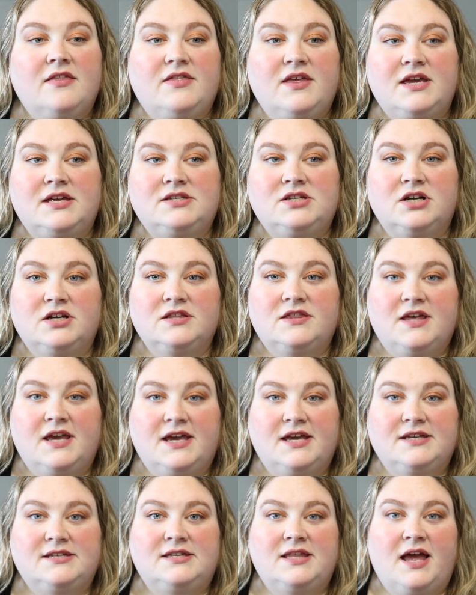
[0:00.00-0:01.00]
These are
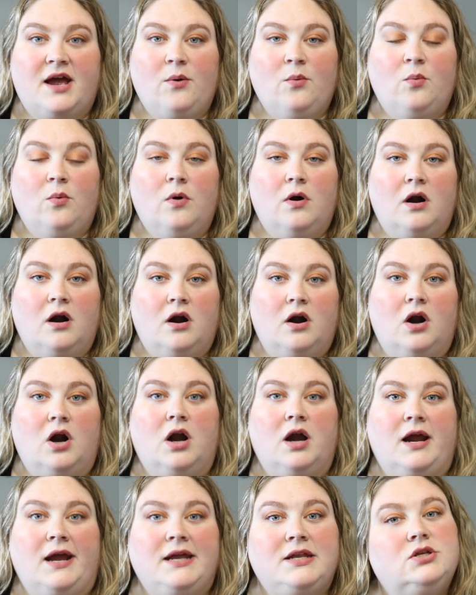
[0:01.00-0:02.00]
things that
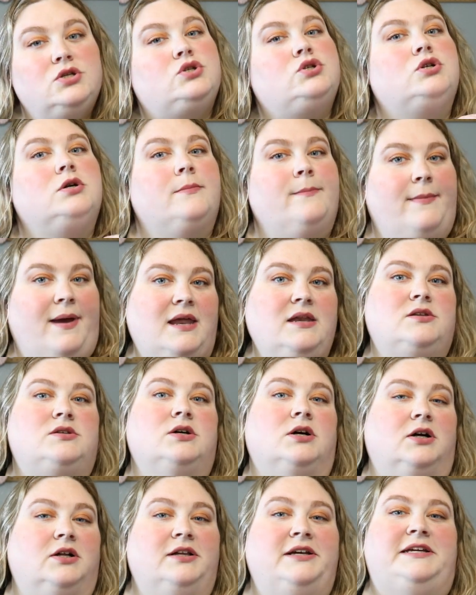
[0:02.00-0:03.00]
were
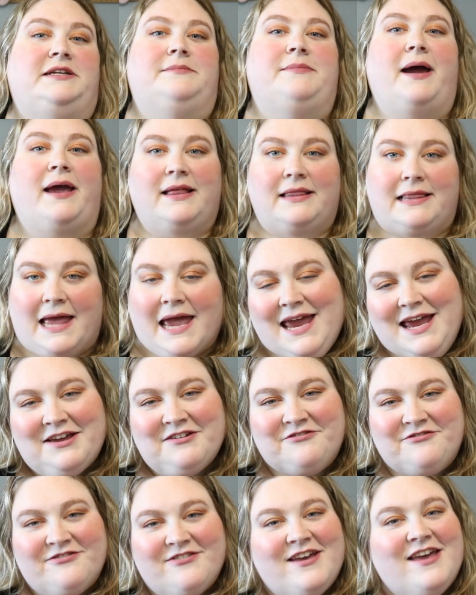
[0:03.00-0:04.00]
instrumental in my
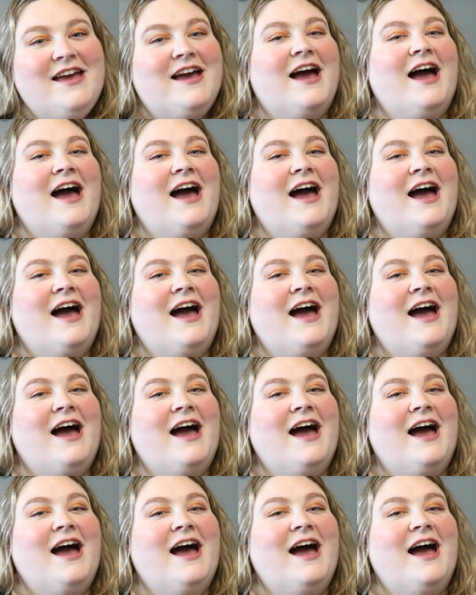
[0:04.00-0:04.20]
life